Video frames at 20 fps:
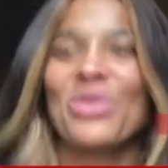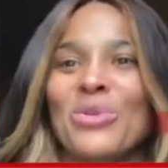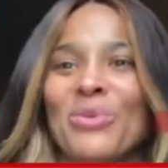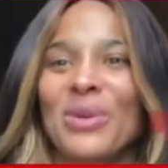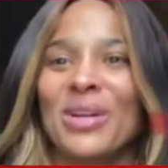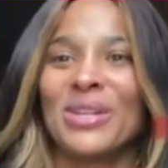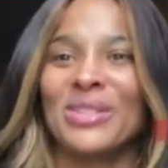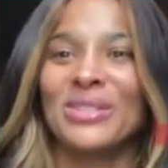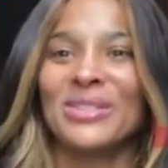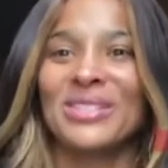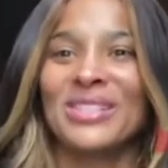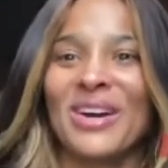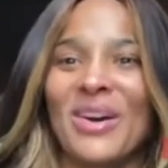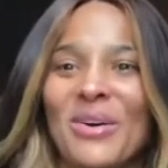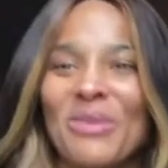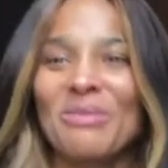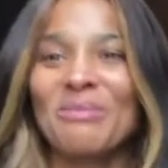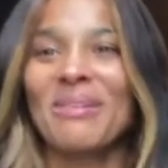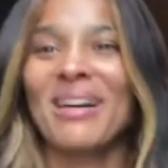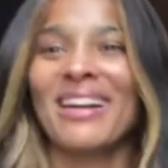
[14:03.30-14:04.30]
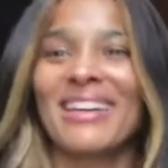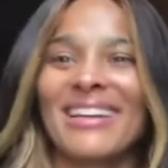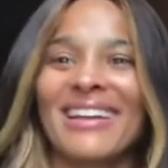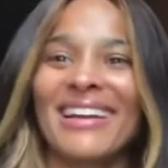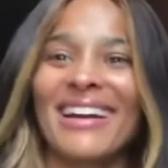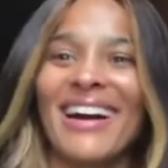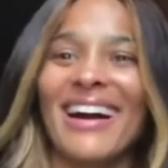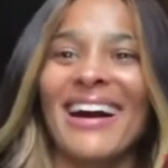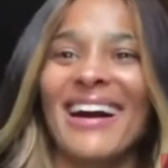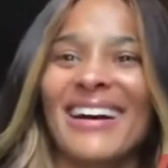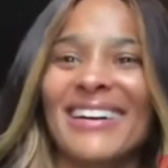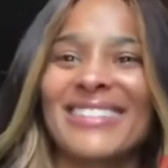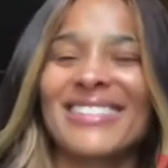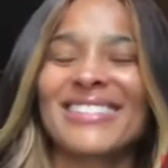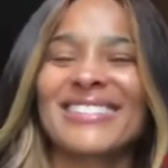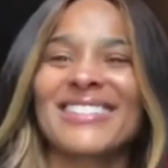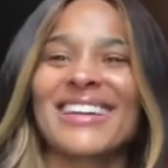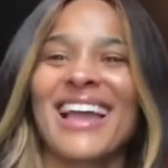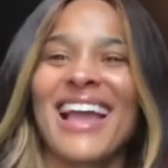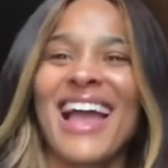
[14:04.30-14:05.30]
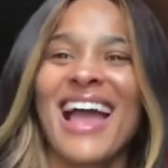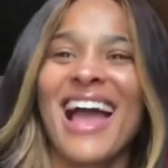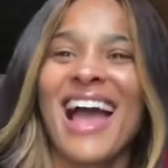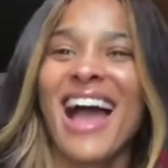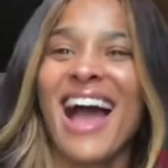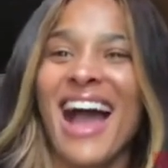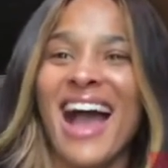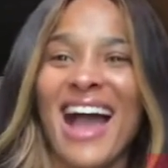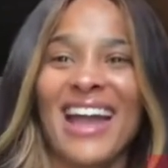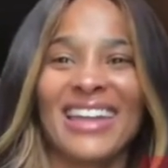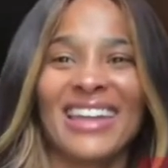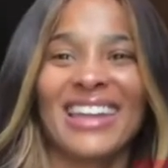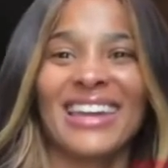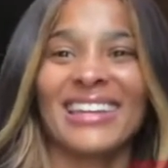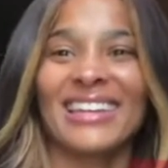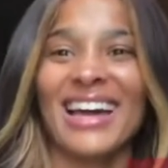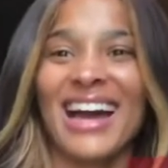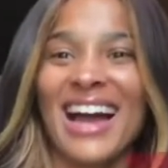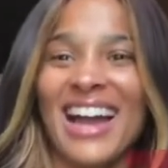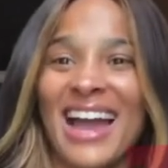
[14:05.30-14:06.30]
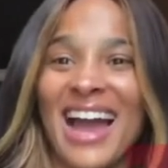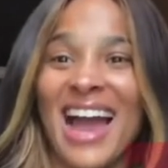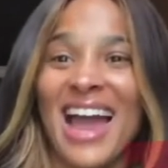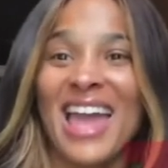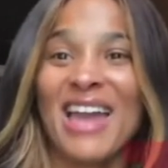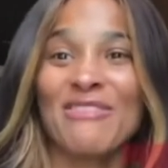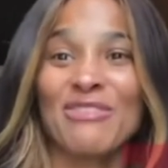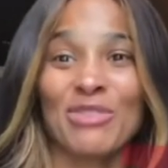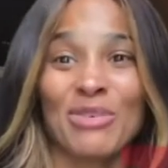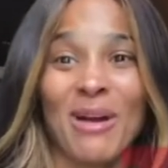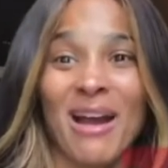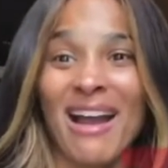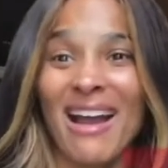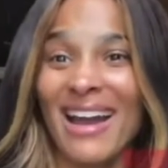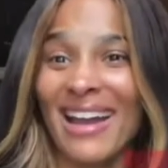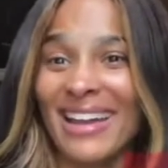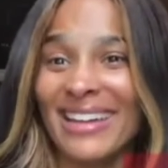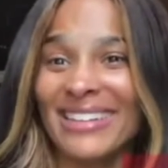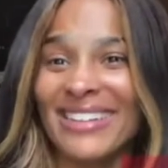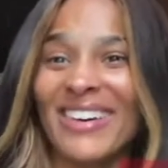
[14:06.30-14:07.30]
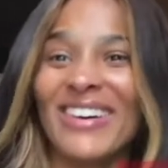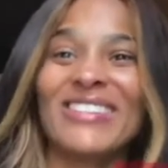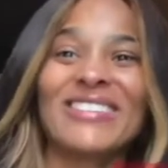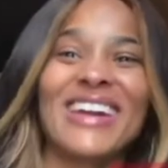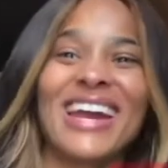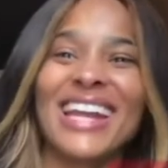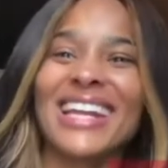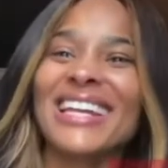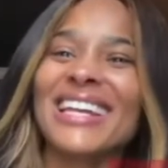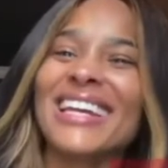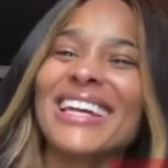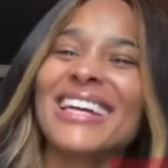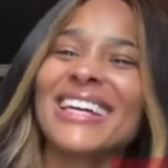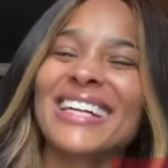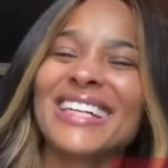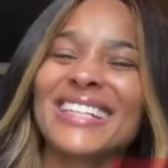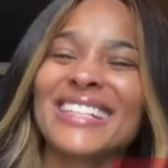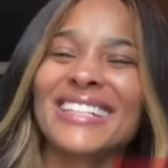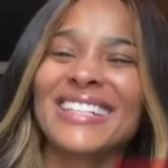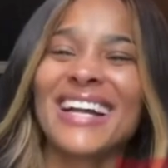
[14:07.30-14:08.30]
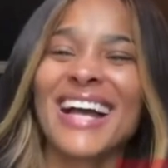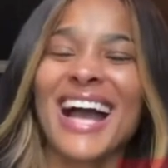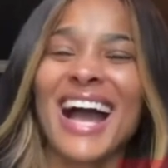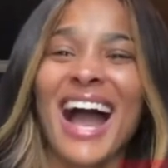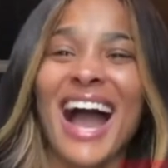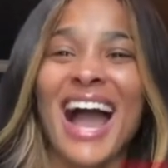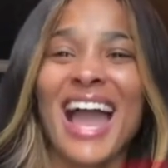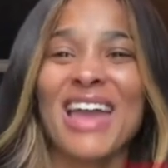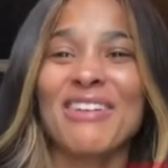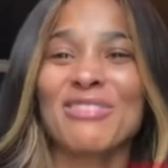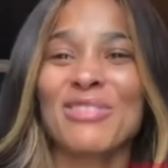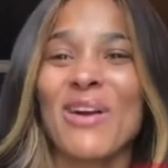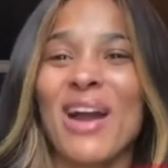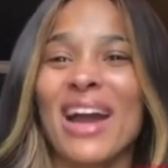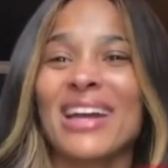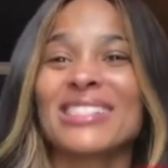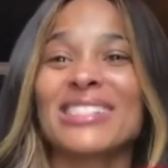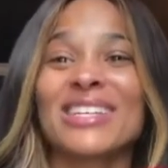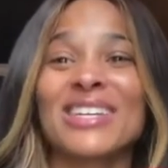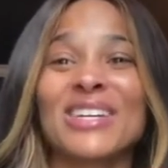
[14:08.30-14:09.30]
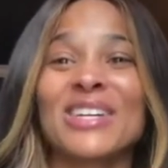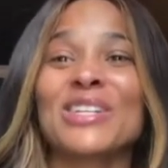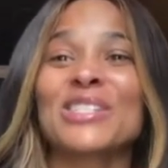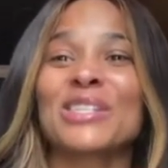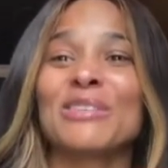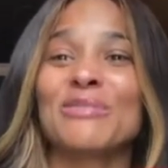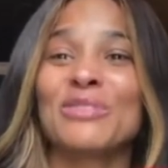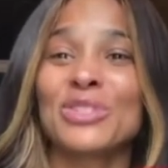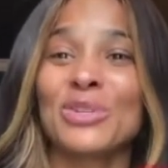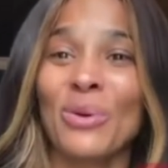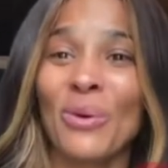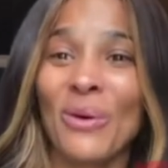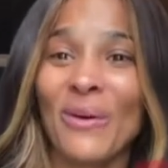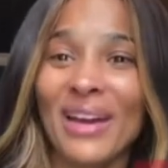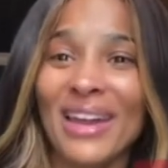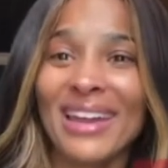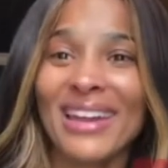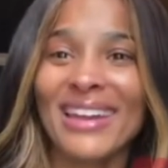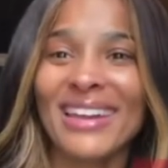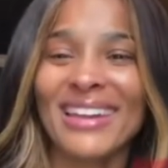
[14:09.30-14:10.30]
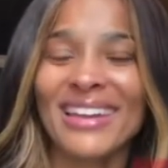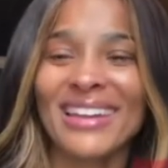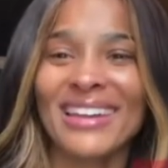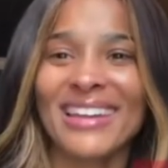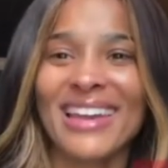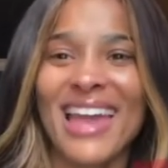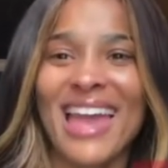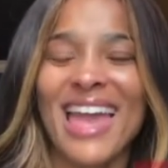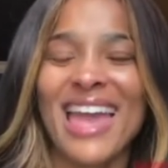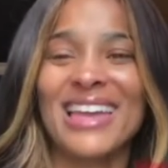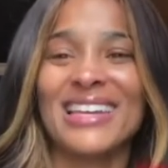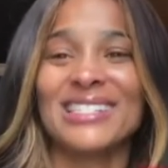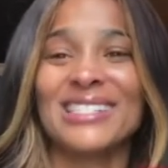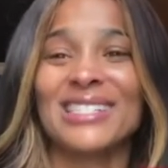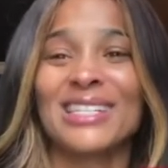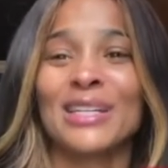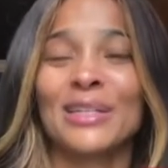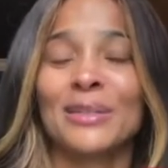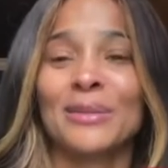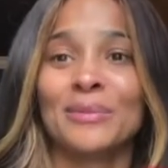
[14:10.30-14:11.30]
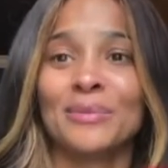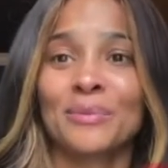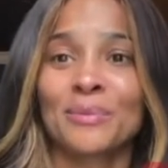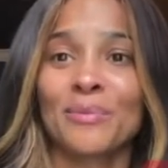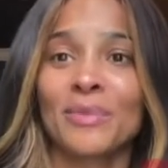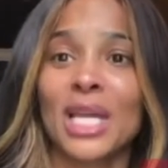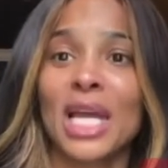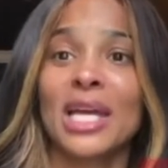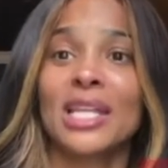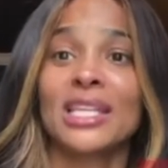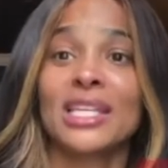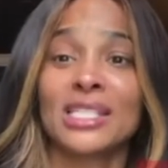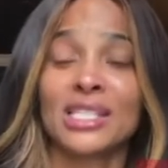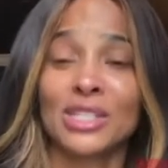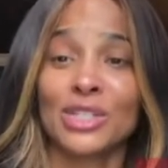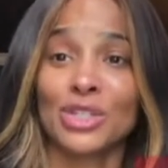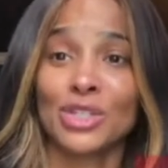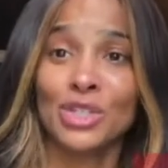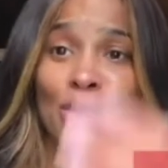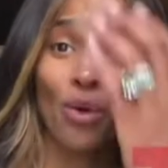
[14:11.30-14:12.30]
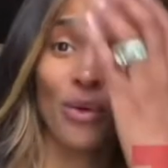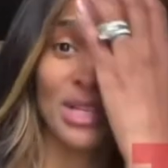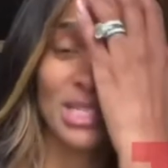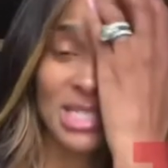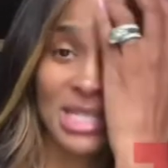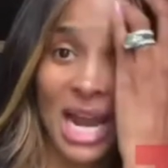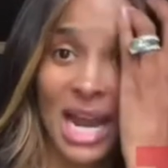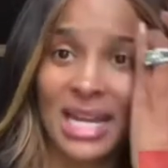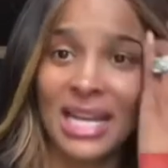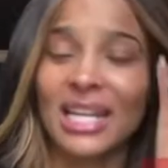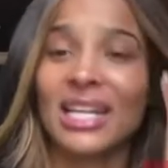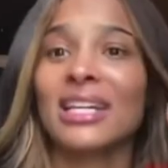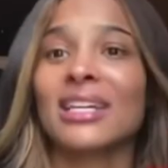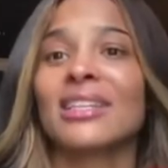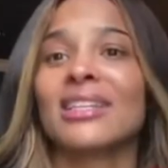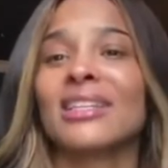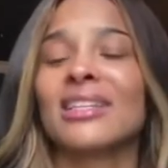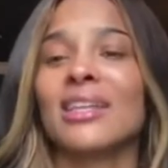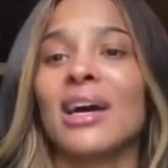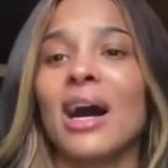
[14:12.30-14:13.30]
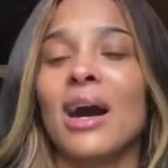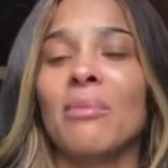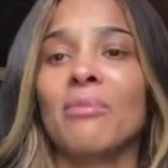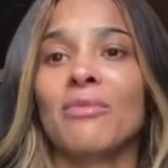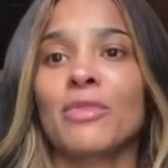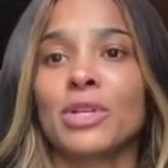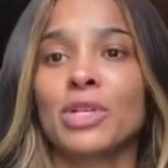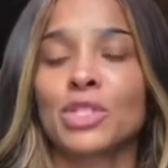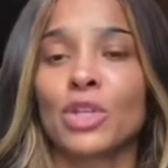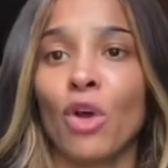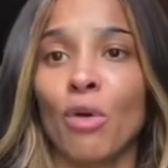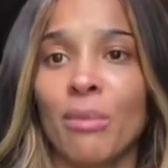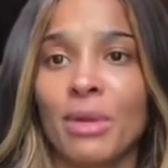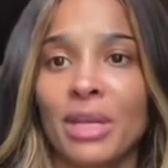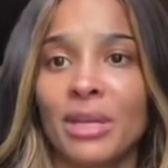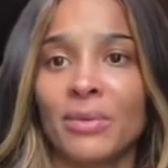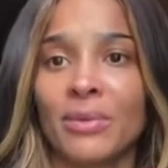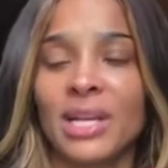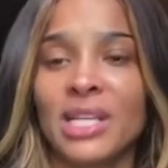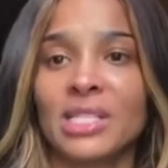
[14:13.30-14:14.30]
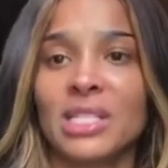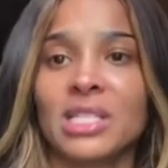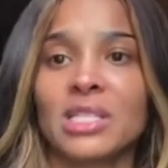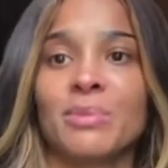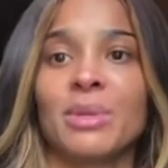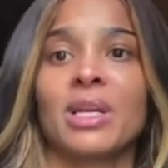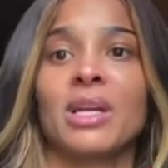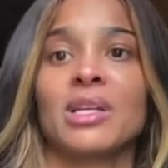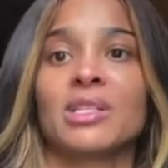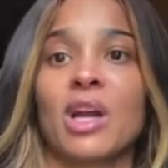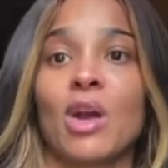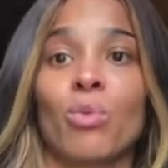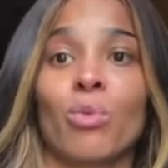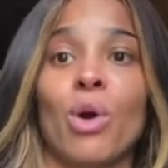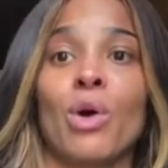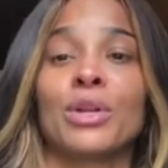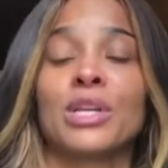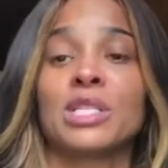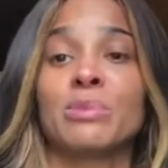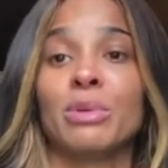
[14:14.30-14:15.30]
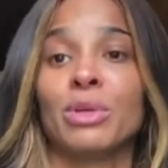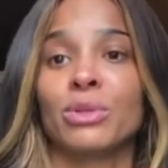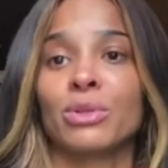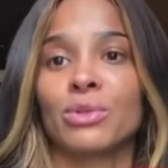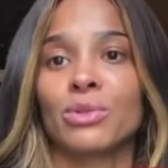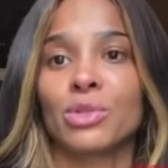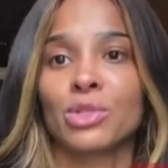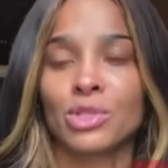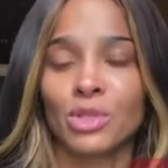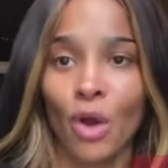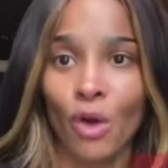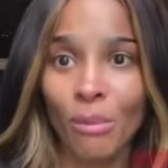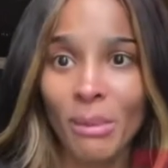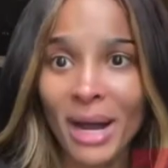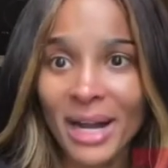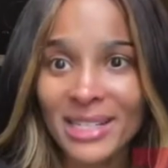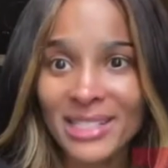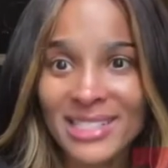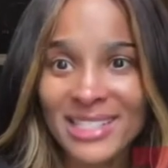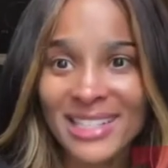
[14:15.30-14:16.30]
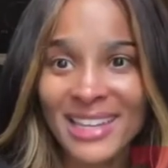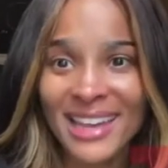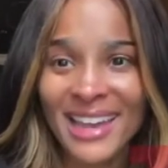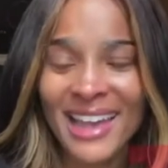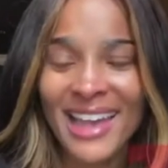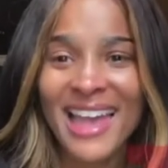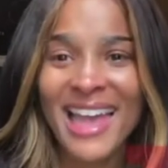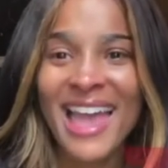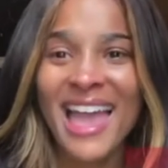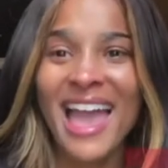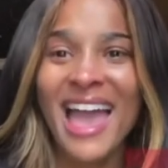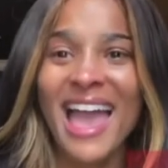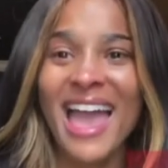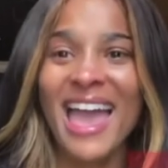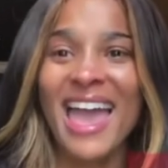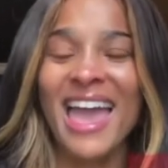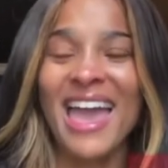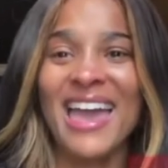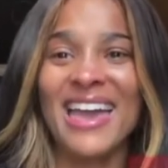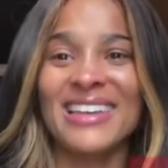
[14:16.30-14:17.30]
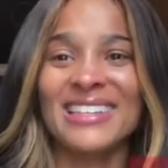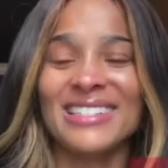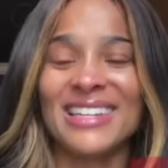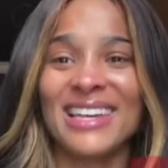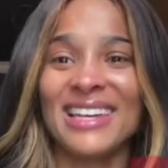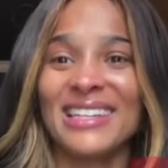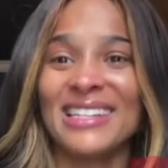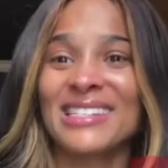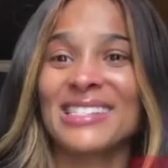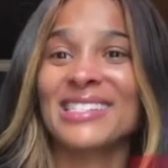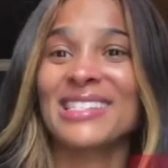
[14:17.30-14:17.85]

Babylon, the great, um, that great city in Revelation 18, because what we just read, it said judgment reacheth unto heaven, right? Well, check this out about Babylon the Great in Revelation 18. It says, And foe